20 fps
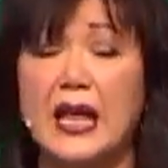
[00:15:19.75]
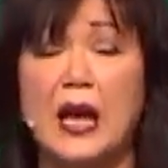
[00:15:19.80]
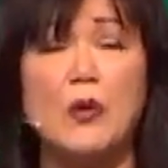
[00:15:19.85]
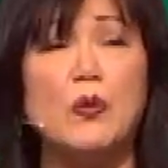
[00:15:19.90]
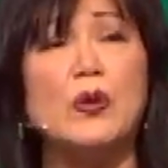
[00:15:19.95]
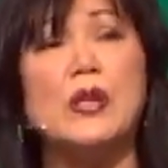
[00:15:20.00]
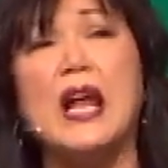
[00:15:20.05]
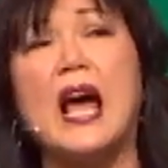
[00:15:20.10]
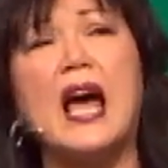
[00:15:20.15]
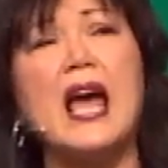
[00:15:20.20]

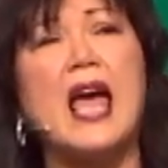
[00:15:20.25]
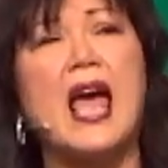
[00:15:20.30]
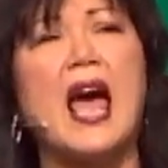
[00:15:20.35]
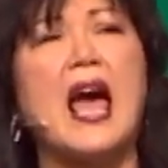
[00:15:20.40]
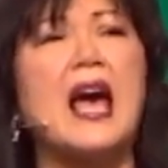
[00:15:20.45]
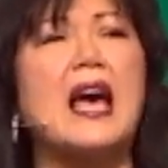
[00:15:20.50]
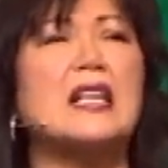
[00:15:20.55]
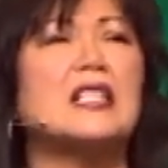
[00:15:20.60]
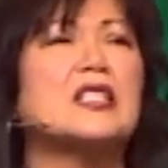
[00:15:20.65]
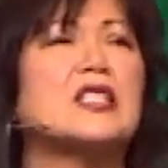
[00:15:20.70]
That when I
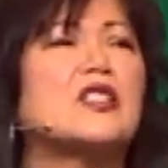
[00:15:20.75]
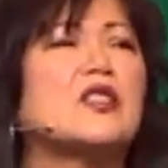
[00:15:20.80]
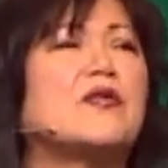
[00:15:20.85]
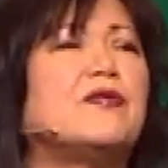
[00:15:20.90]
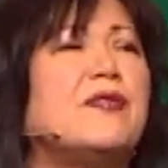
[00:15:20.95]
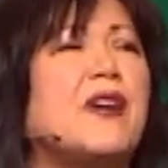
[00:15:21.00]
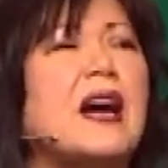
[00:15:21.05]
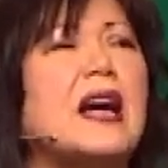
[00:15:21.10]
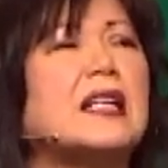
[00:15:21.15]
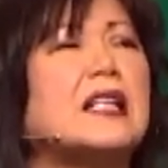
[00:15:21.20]
asked to
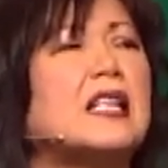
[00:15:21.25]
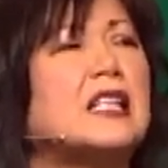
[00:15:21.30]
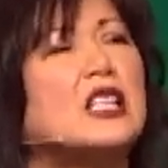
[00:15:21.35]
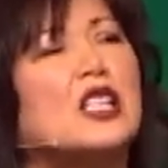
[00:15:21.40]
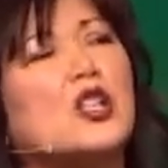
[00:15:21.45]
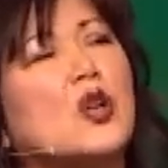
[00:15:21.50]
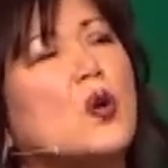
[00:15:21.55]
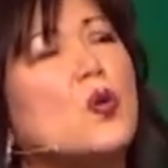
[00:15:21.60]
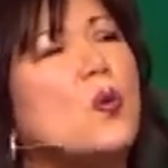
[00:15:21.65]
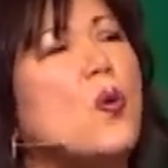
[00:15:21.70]
find a
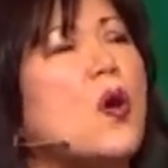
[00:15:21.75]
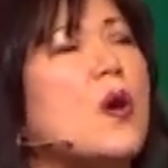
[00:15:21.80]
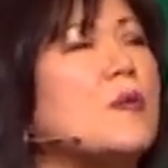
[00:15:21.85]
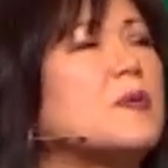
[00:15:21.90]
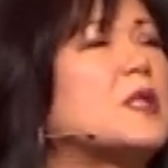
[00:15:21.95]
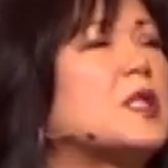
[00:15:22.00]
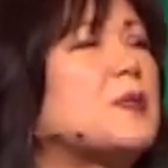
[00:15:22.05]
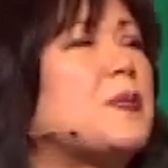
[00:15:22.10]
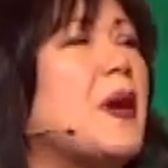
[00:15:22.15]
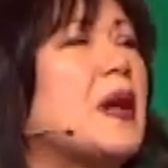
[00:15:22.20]
little
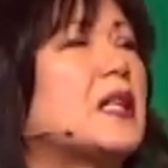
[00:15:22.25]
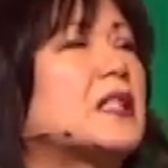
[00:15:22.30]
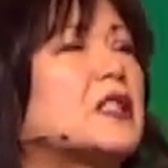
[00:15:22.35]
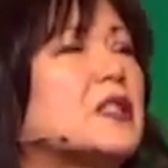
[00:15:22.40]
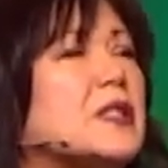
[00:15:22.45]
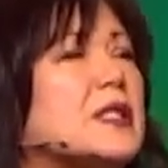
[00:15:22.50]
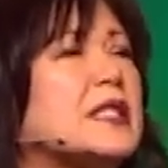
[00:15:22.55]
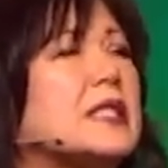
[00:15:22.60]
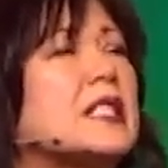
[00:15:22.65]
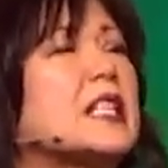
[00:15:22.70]
warm
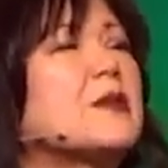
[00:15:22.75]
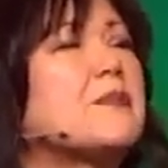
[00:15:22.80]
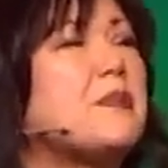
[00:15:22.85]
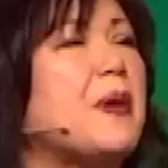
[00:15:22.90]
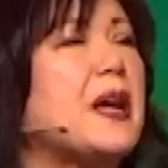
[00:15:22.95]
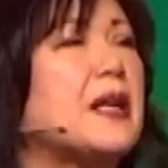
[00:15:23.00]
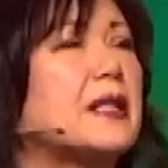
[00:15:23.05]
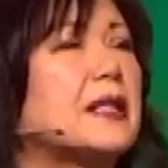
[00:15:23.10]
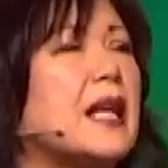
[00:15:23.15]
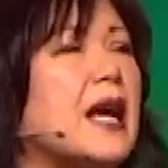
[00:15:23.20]
spot to sleep
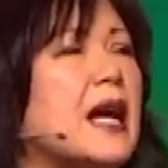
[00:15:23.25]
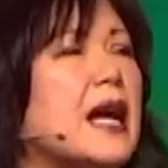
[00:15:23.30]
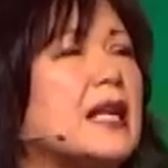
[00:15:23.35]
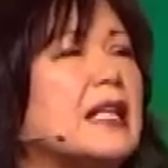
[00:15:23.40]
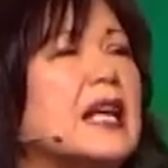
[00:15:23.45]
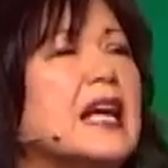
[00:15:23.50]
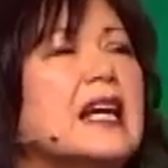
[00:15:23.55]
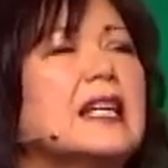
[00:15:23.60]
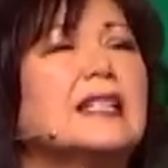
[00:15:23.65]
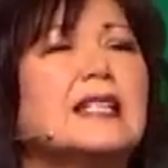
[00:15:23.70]
at
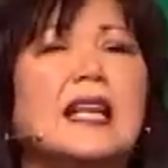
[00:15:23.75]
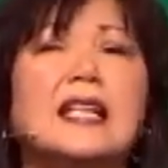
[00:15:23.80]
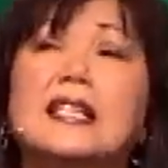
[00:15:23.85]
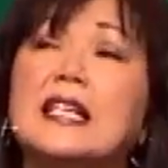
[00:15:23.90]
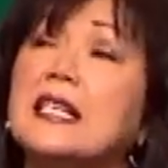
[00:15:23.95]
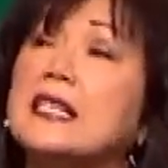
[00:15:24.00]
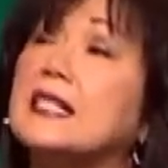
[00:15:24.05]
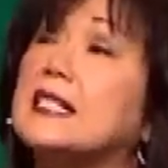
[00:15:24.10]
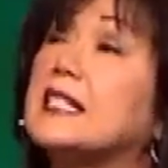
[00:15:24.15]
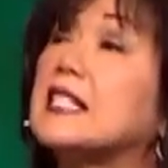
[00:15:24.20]
night, they
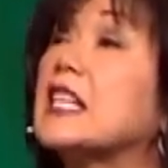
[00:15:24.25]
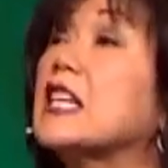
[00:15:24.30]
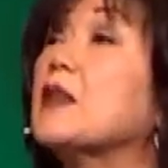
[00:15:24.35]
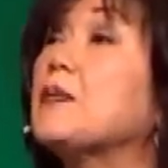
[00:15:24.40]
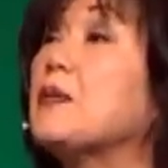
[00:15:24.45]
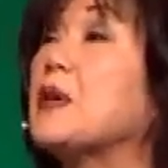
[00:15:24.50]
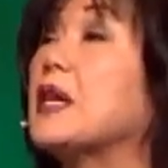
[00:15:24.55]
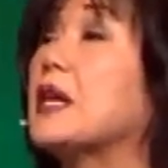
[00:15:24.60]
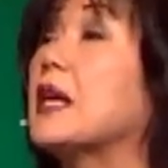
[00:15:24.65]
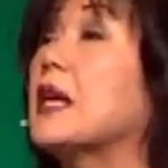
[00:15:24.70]
didn't
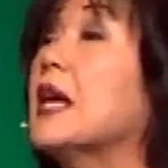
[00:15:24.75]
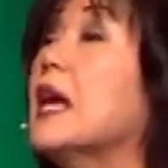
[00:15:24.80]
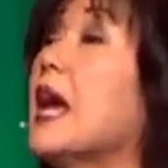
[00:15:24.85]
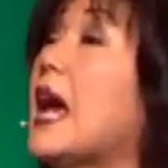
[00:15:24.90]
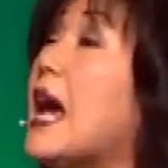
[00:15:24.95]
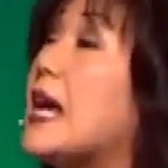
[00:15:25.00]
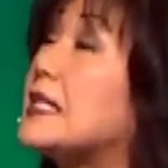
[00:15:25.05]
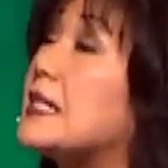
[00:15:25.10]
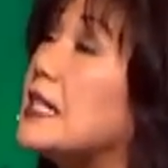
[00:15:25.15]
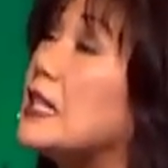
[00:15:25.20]
see me
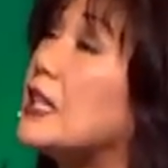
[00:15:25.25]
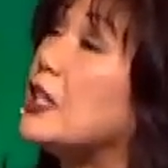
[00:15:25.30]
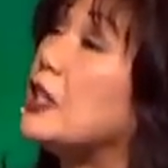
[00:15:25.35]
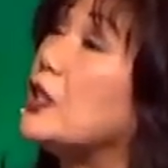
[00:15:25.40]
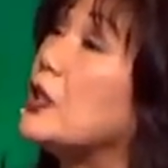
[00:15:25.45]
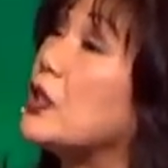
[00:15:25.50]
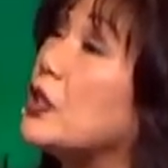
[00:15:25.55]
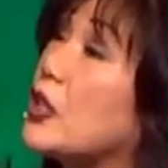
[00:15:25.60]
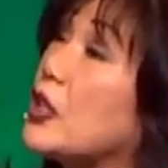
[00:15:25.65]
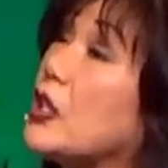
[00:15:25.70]
as a
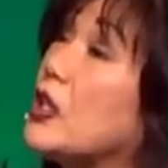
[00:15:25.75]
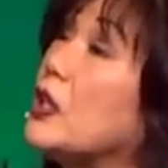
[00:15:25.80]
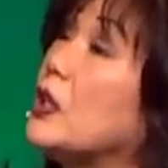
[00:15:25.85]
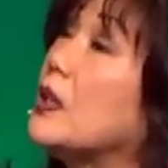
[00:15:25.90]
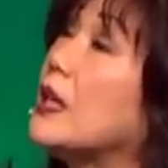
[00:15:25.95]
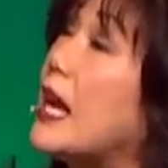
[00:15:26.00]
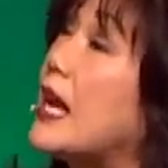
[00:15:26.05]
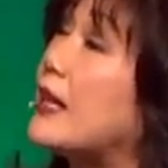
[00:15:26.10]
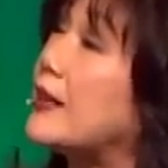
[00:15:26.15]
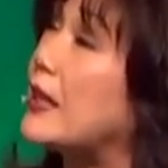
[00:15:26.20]
little
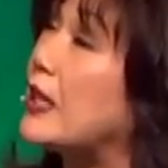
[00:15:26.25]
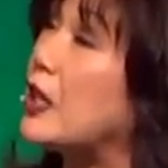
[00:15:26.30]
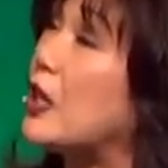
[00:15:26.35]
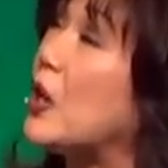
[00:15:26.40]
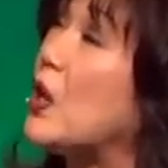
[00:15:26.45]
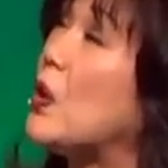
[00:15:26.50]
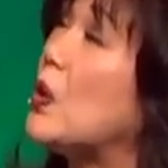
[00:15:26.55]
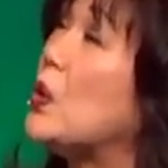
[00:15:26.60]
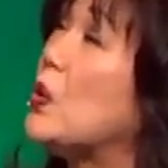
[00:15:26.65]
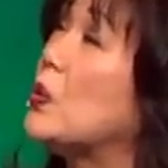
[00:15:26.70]
girl like their
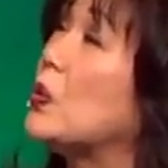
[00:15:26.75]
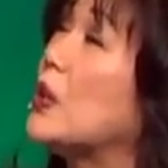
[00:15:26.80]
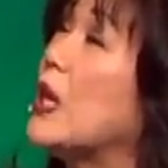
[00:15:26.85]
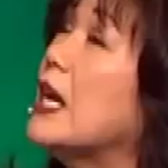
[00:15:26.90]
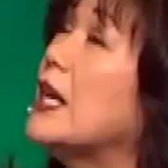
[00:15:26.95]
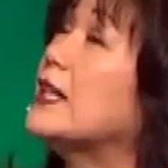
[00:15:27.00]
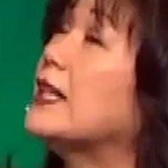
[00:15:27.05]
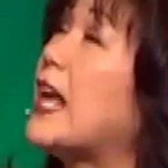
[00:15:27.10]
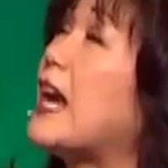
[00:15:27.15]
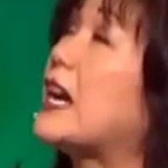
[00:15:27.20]
own
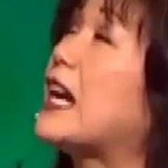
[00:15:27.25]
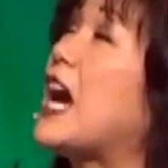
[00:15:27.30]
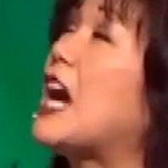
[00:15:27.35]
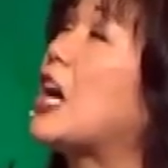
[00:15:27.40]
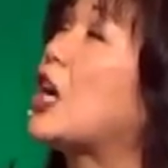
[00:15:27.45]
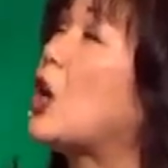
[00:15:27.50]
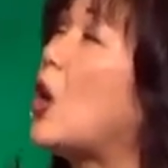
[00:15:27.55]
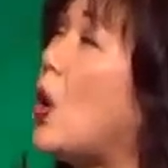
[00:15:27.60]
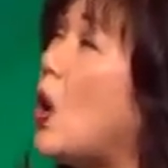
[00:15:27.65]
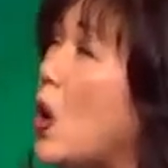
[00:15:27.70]
that
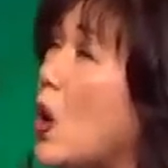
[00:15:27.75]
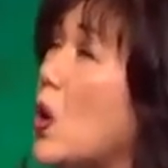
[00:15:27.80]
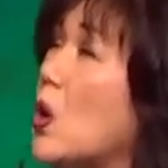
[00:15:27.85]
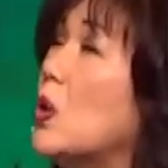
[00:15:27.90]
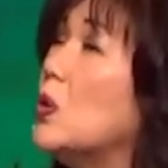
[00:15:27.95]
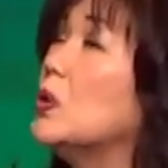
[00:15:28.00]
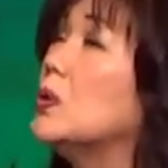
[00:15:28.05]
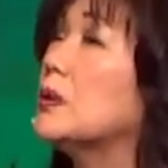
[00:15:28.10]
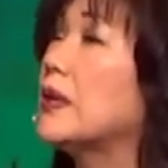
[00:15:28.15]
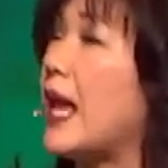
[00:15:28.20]
got
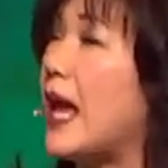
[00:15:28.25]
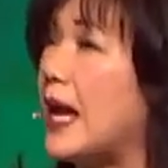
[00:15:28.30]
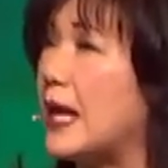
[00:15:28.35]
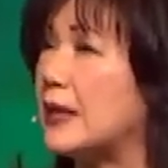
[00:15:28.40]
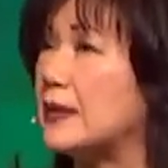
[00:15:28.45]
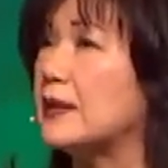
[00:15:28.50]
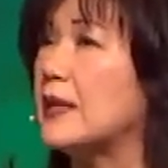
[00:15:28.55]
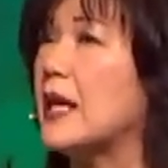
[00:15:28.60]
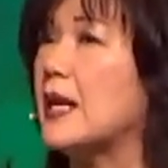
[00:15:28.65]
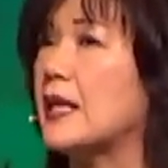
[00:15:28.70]
cold
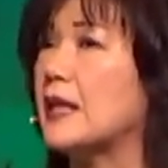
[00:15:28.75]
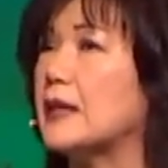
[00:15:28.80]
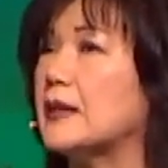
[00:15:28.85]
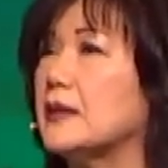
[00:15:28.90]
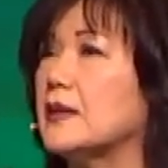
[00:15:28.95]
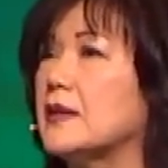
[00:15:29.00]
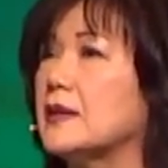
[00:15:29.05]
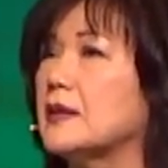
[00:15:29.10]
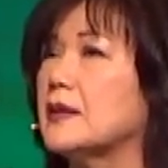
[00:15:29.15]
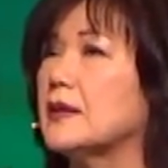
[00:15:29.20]
at night.